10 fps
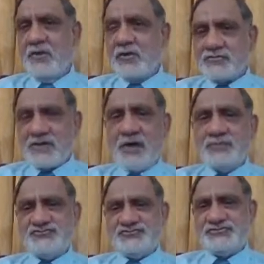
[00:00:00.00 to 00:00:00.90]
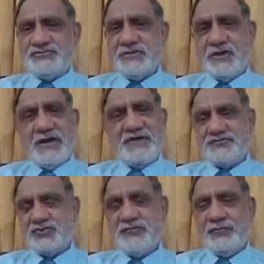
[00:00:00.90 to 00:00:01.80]
Couch and
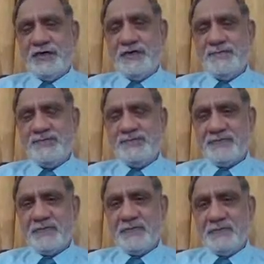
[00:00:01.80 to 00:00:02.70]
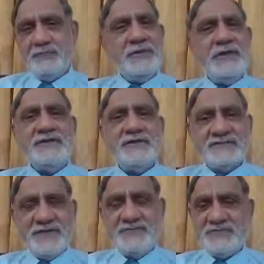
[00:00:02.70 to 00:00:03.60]
sofa mean the
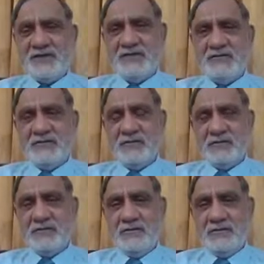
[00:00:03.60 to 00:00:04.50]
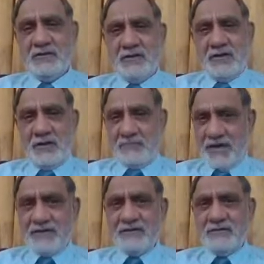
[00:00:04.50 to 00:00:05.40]
same thing,
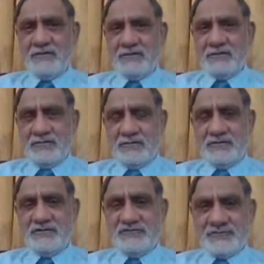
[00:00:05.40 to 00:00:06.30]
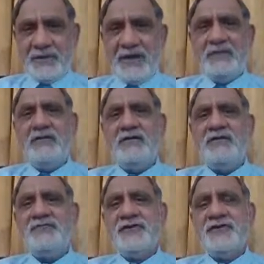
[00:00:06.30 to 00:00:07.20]
but they spell
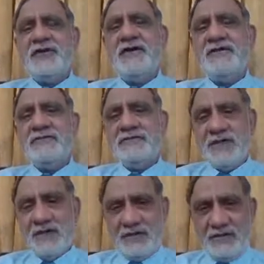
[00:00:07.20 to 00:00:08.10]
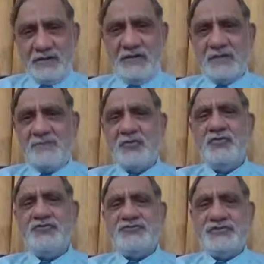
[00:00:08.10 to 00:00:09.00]
differently, they are
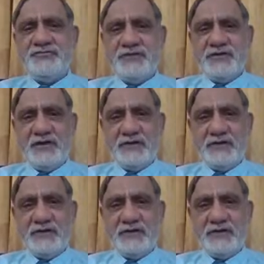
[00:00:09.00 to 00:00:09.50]
pronounced differently.